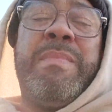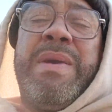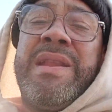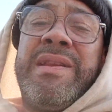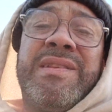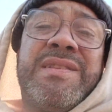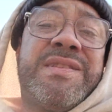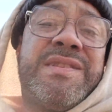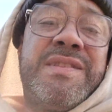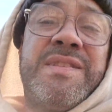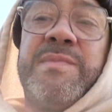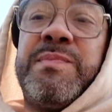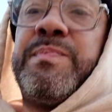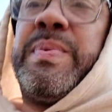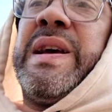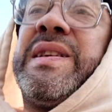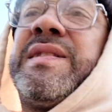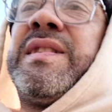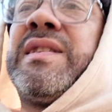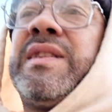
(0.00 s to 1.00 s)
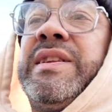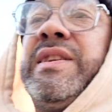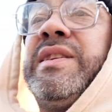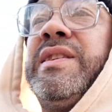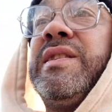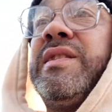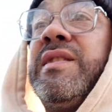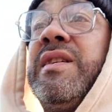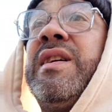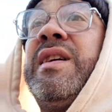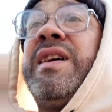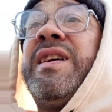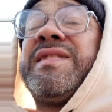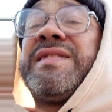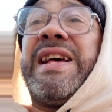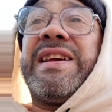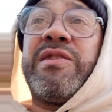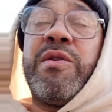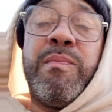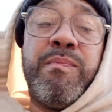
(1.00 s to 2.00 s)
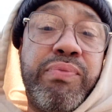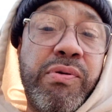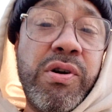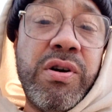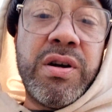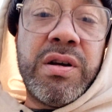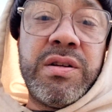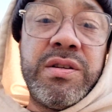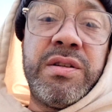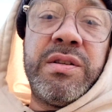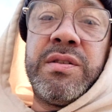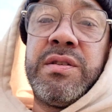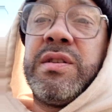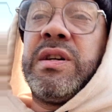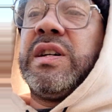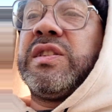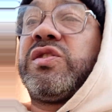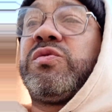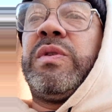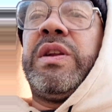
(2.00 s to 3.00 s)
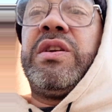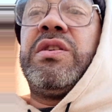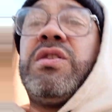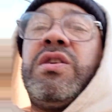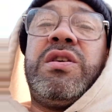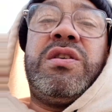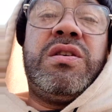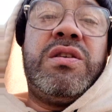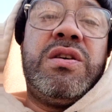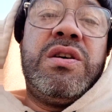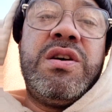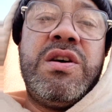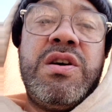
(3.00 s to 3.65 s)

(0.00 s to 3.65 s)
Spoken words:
minutes is basically, it's like a book, I swear to God.